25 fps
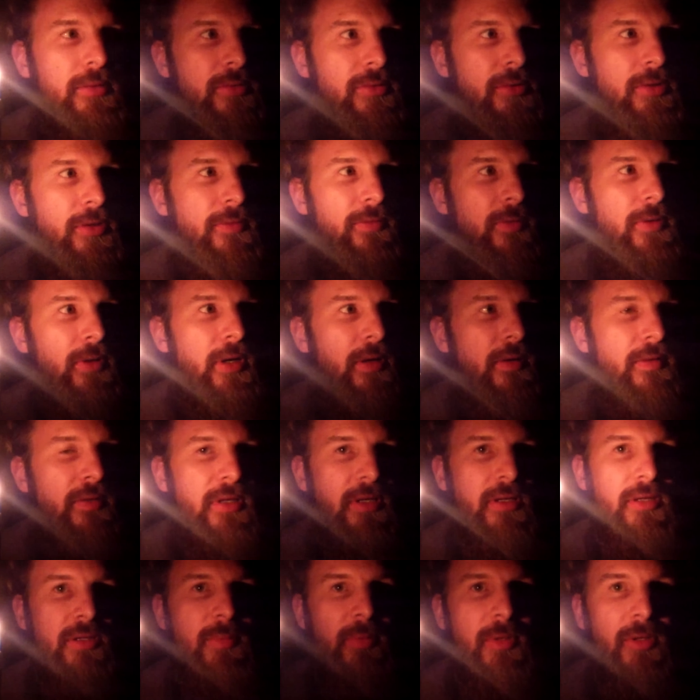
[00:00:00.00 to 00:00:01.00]
So far,
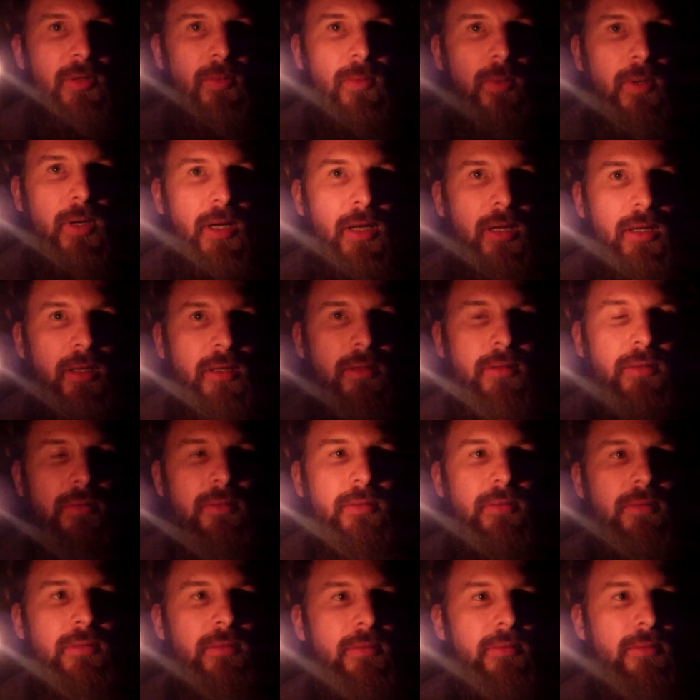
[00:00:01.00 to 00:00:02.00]
everything has been quiet.
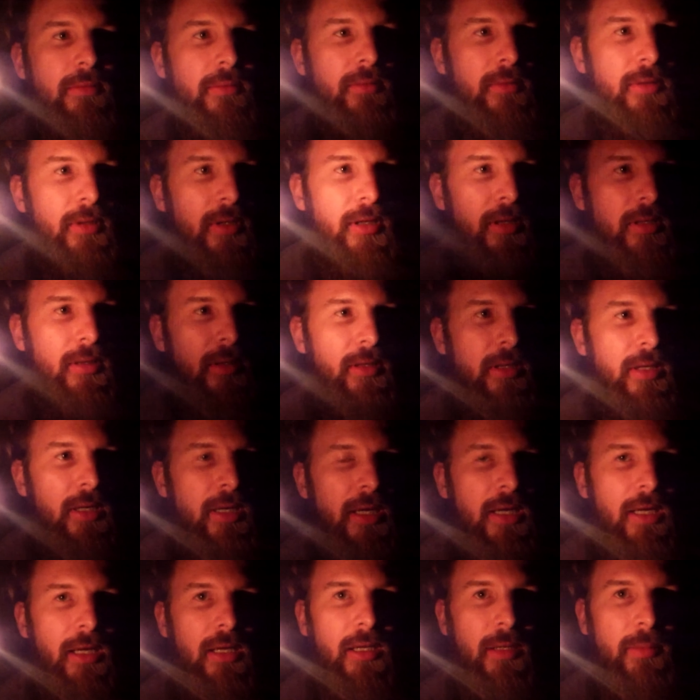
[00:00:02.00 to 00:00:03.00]

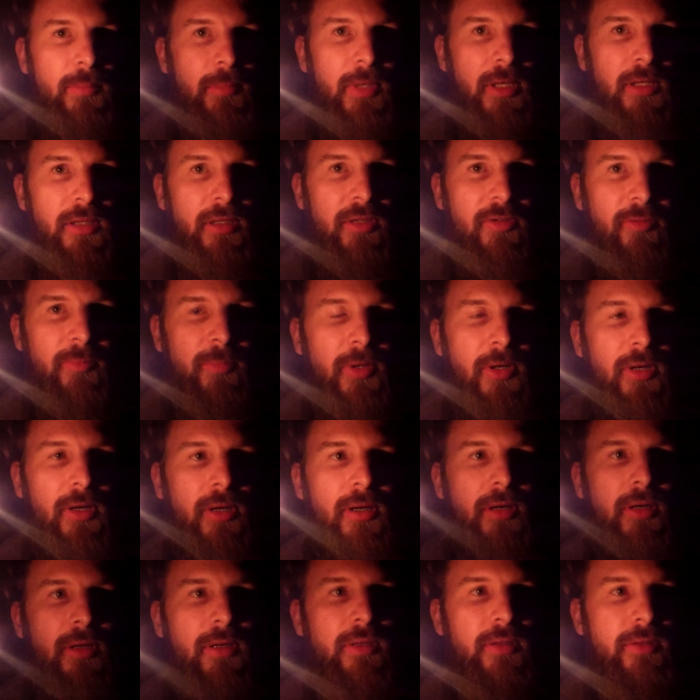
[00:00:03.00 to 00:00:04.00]
Ate up my Cliff
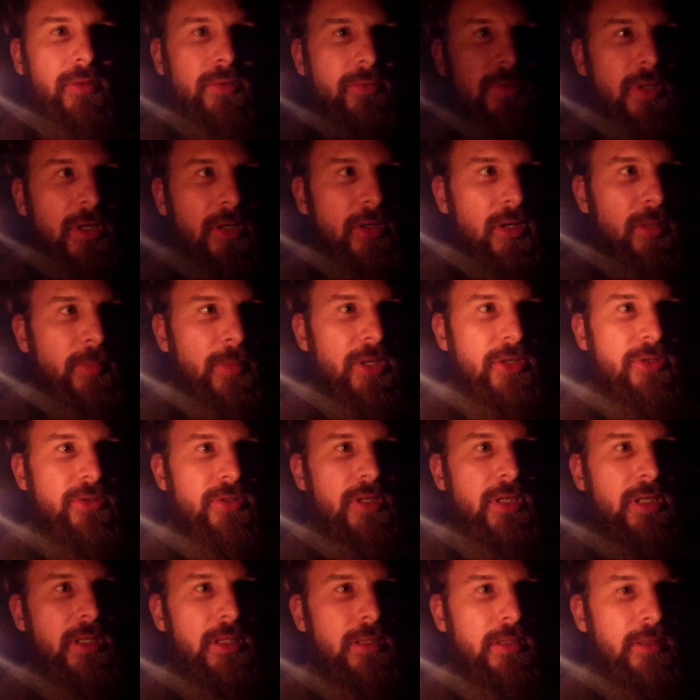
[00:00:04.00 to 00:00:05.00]
Bar, drank all my
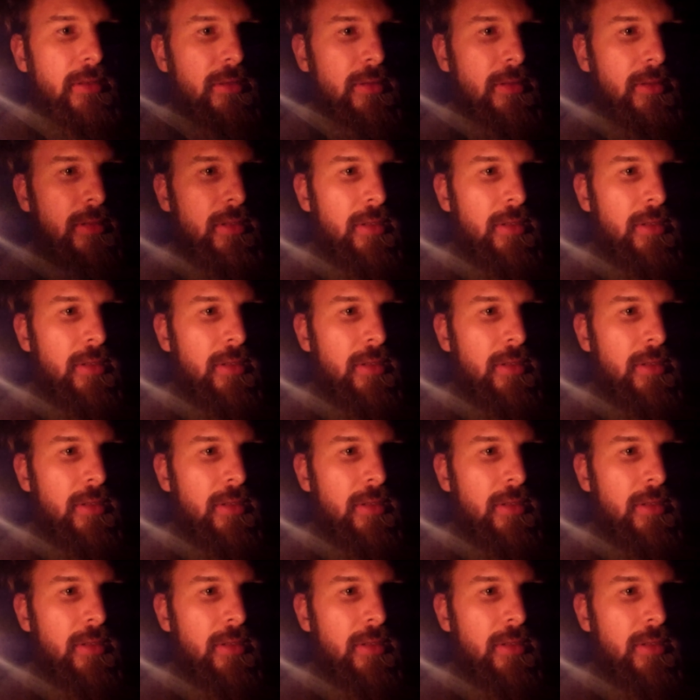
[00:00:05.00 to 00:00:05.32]
drink,